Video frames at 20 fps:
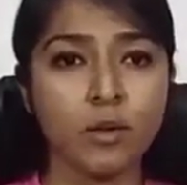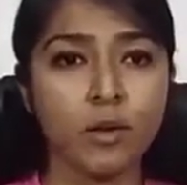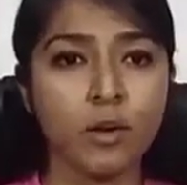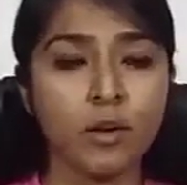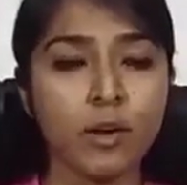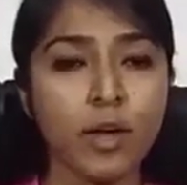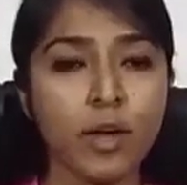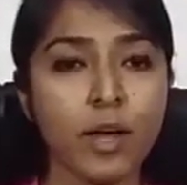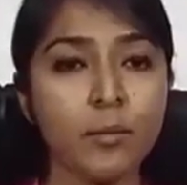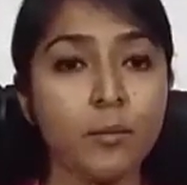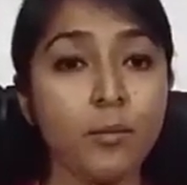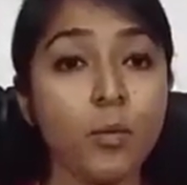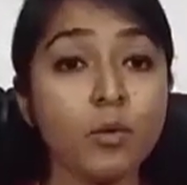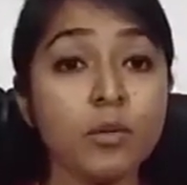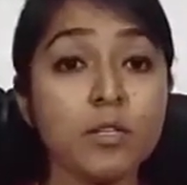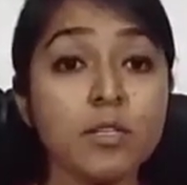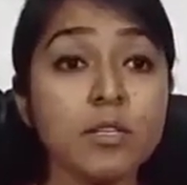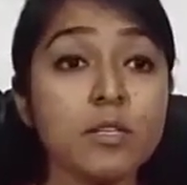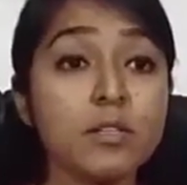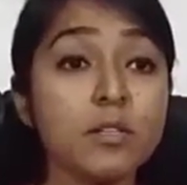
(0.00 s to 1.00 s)
Alright,
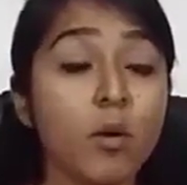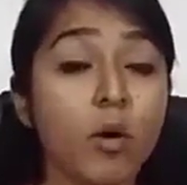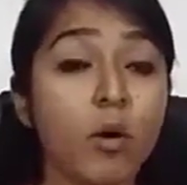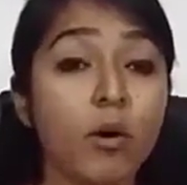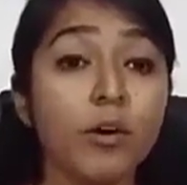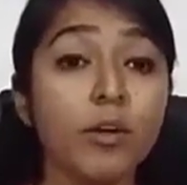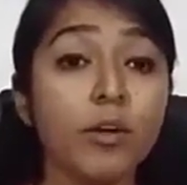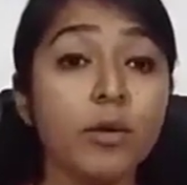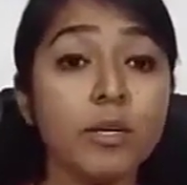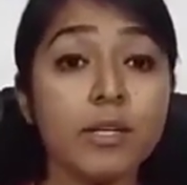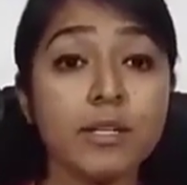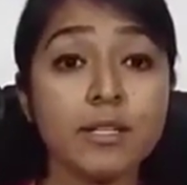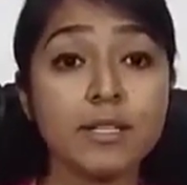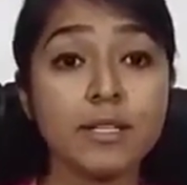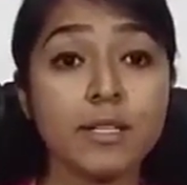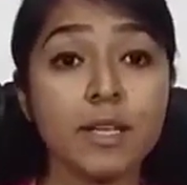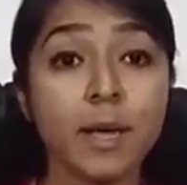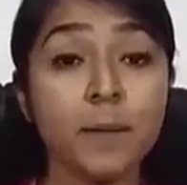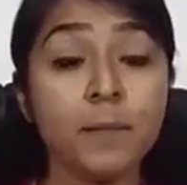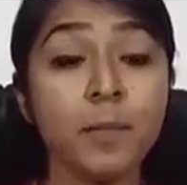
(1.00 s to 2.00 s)
bonuses, or you can
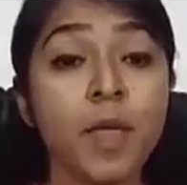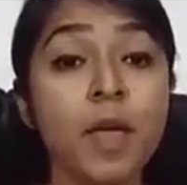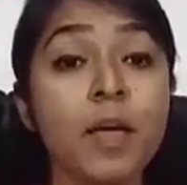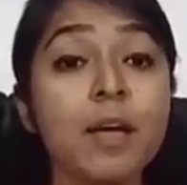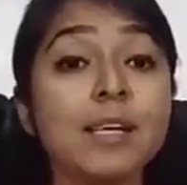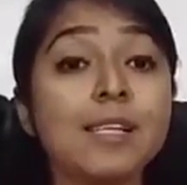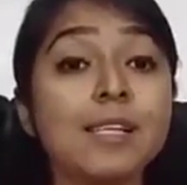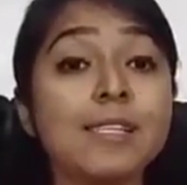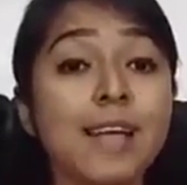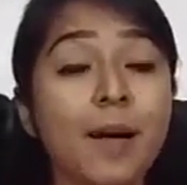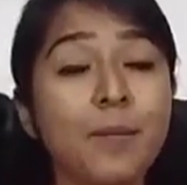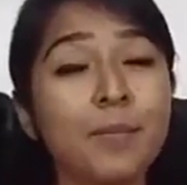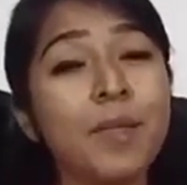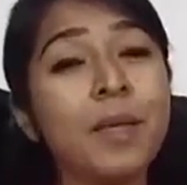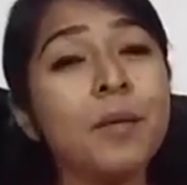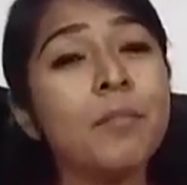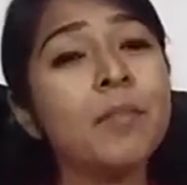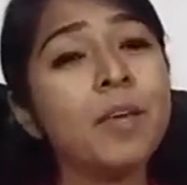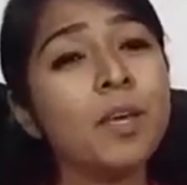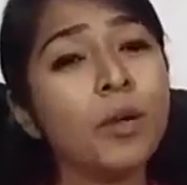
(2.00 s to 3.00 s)
say
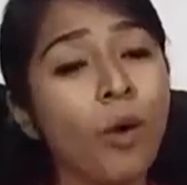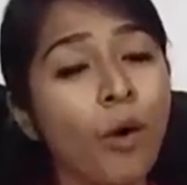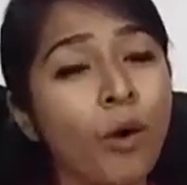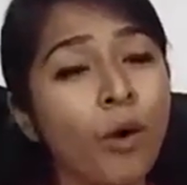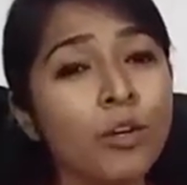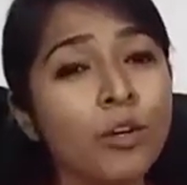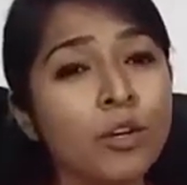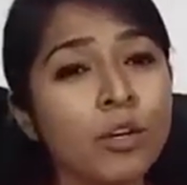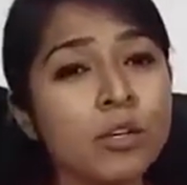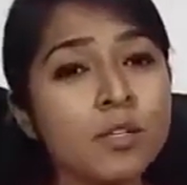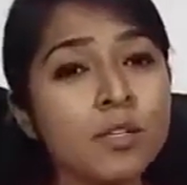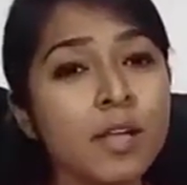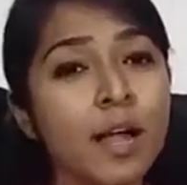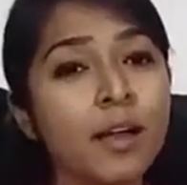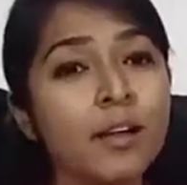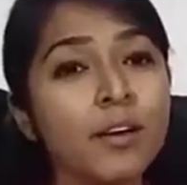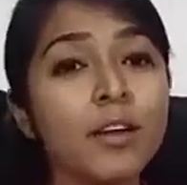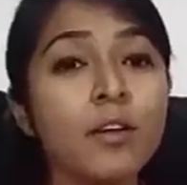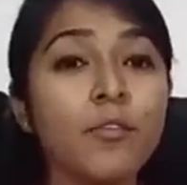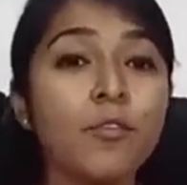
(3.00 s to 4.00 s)
something beyond your
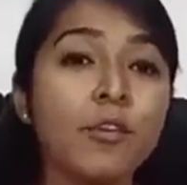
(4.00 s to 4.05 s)
salary.